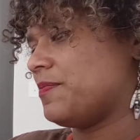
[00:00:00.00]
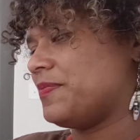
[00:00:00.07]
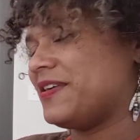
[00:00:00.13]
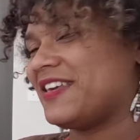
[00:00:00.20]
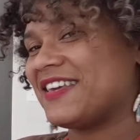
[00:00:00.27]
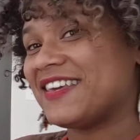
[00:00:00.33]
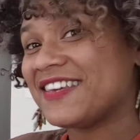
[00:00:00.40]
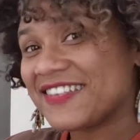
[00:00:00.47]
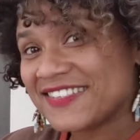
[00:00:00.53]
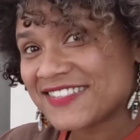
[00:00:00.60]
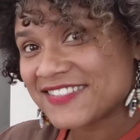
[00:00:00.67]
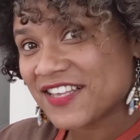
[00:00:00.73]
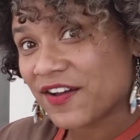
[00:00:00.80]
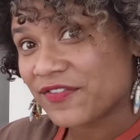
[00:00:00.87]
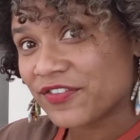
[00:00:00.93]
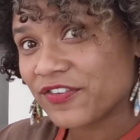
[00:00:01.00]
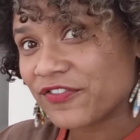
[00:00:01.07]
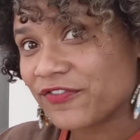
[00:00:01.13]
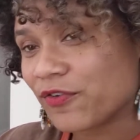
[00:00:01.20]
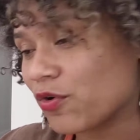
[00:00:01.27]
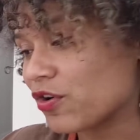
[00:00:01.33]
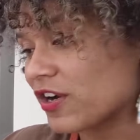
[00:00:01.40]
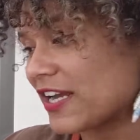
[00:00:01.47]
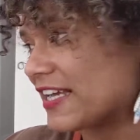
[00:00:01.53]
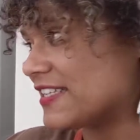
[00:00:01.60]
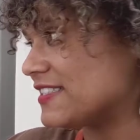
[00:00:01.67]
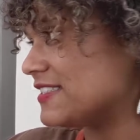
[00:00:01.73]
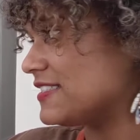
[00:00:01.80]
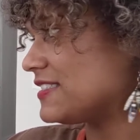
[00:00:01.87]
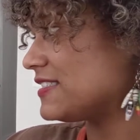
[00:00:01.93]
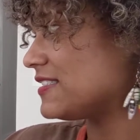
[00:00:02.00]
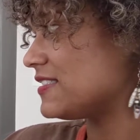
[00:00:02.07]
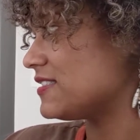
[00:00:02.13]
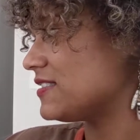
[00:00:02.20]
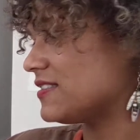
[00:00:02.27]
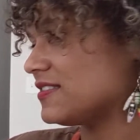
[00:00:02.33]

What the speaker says: piece of the forest.